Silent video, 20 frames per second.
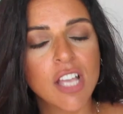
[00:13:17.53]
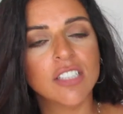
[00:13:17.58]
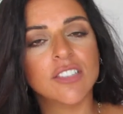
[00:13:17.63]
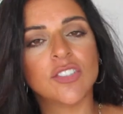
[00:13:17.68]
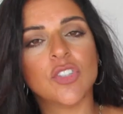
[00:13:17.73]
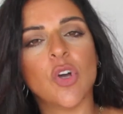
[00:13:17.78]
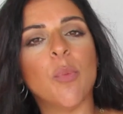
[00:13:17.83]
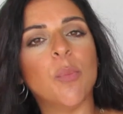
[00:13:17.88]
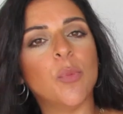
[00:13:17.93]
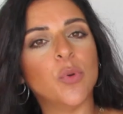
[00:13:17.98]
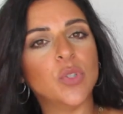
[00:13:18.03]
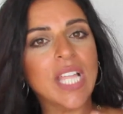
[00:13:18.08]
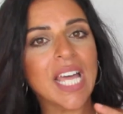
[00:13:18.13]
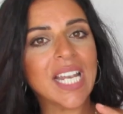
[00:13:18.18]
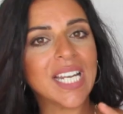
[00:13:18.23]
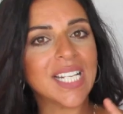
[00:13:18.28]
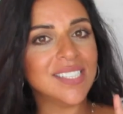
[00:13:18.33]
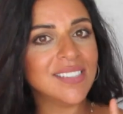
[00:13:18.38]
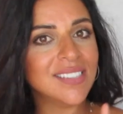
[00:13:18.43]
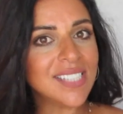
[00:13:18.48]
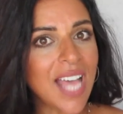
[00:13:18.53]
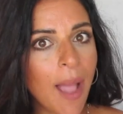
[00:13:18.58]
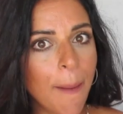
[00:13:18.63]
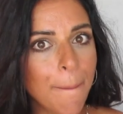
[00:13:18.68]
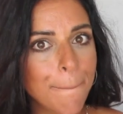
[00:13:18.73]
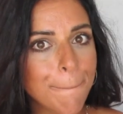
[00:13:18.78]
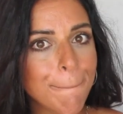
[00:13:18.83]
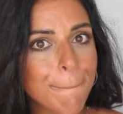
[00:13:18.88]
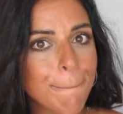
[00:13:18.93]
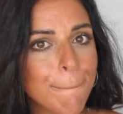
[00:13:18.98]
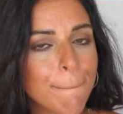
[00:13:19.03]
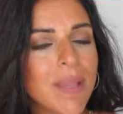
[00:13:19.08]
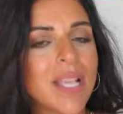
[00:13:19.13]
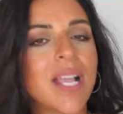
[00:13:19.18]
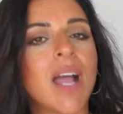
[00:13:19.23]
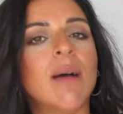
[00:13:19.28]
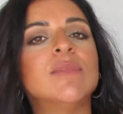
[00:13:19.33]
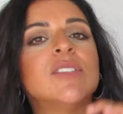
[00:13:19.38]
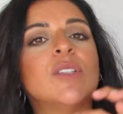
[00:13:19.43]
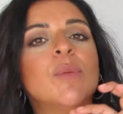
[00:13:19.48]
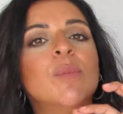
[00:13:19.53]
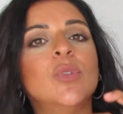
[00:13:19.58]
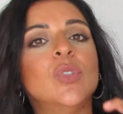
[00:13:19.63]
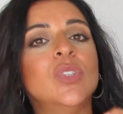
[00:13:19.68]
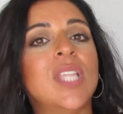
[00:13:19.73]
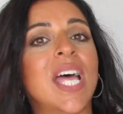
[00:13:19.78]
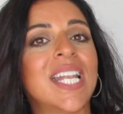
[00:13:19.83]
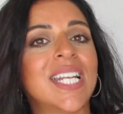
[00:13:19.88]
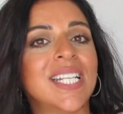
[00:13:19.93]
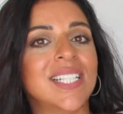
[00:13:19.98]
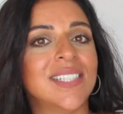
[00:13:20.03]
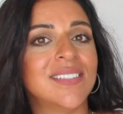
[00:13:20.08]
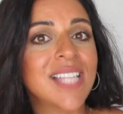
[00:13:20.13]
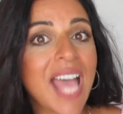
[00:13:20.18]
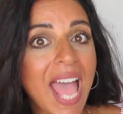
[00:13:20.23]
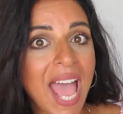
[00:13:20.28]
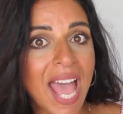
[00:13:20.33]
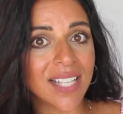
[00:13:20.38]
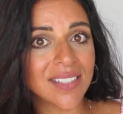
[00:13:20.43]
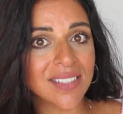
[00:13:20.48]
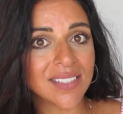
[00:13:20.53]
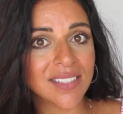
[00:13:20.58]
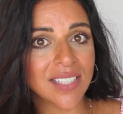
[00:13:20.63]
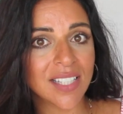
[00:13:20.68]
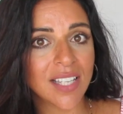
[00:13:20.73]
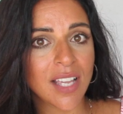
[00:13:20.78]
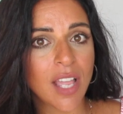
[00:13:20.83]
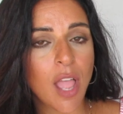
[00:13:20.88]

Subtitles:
So mudarrisa becomes mudarrisat.